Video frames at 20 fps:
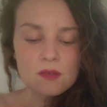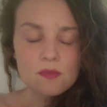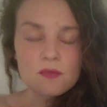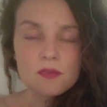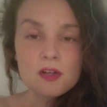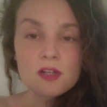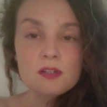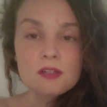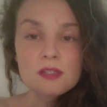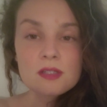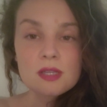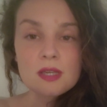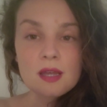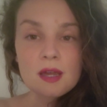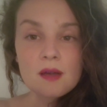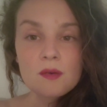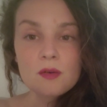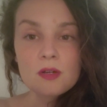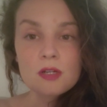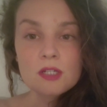first thing
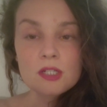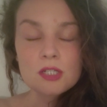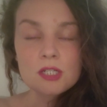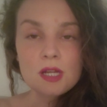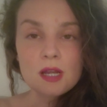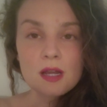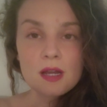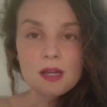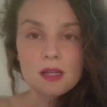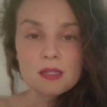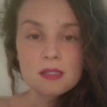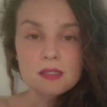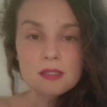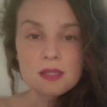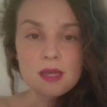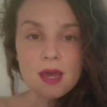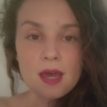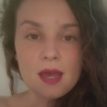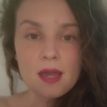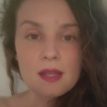I want to share is
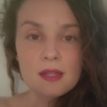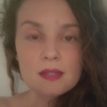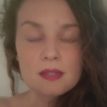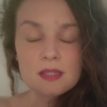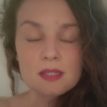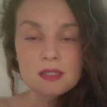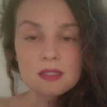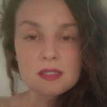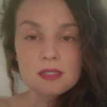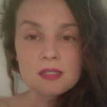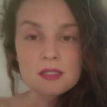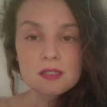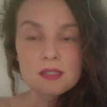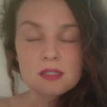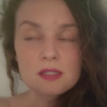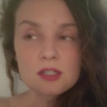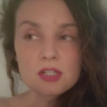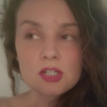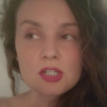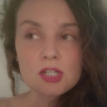that
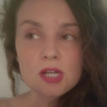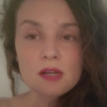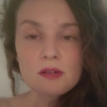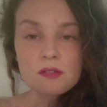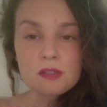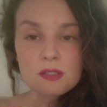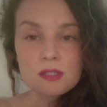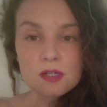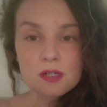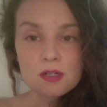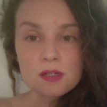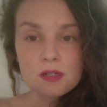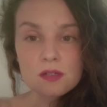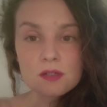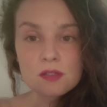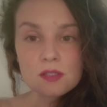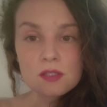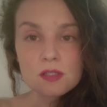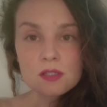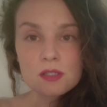the
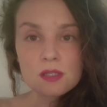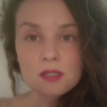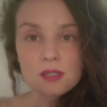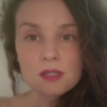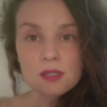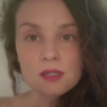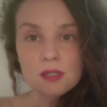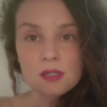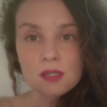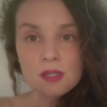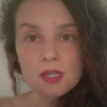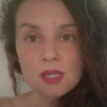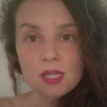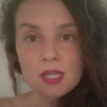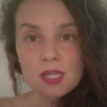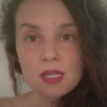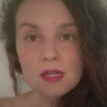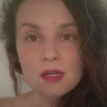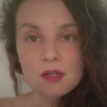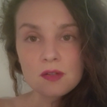shelters
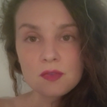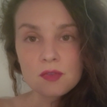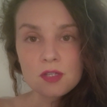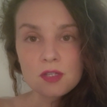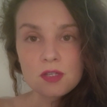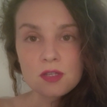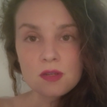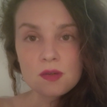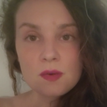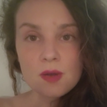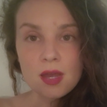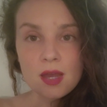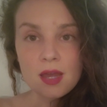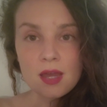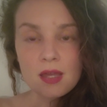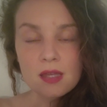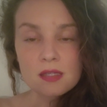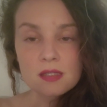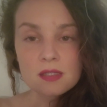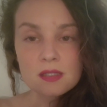here in the
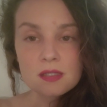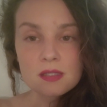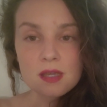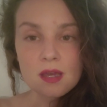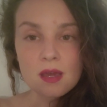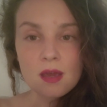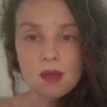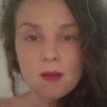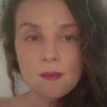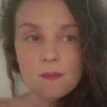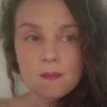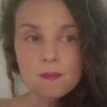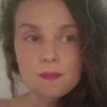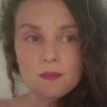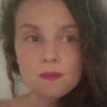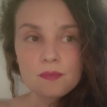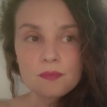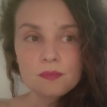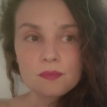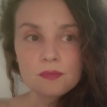US
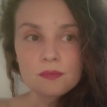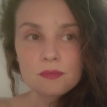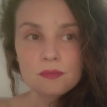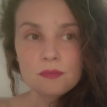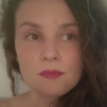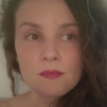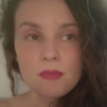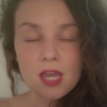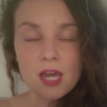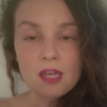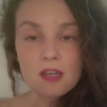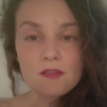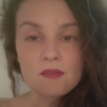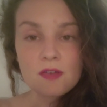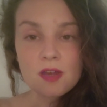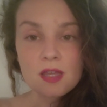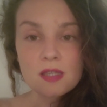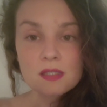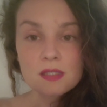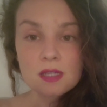
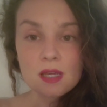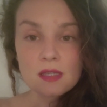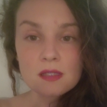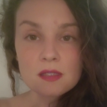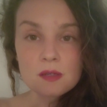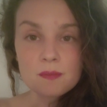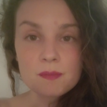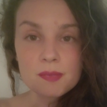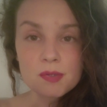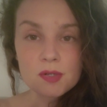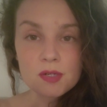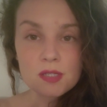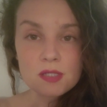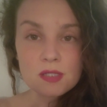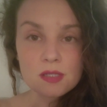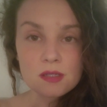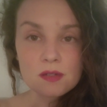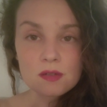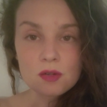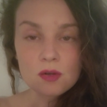manifest as a
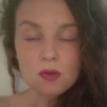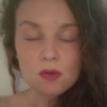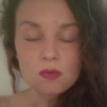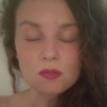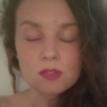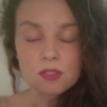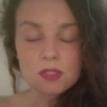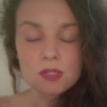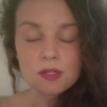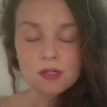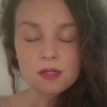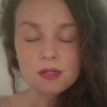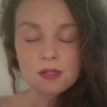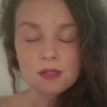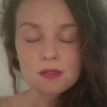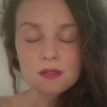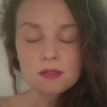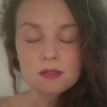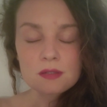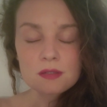prison
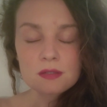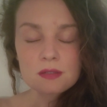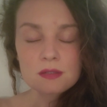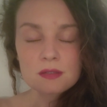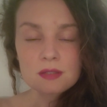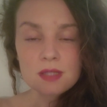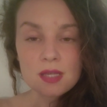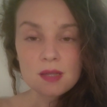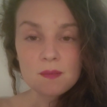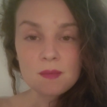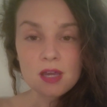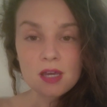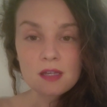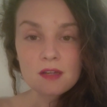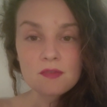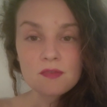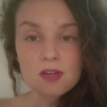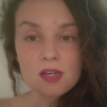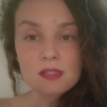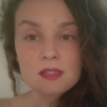culture. They
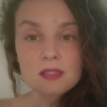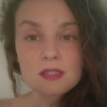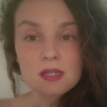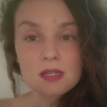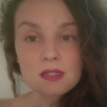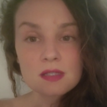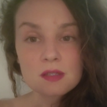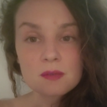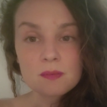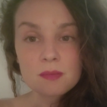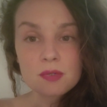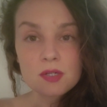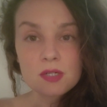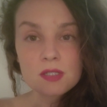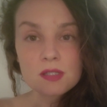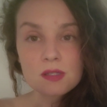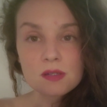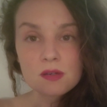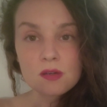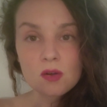manifest as a
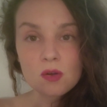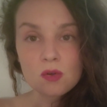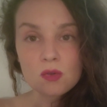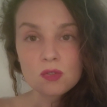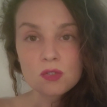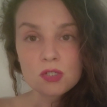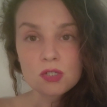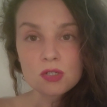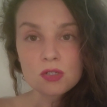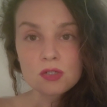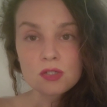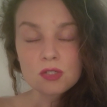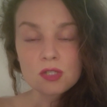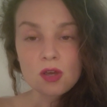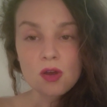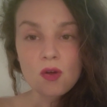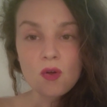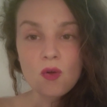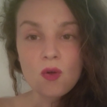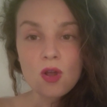prison culture.
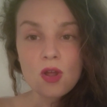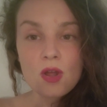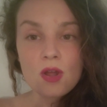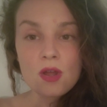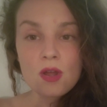So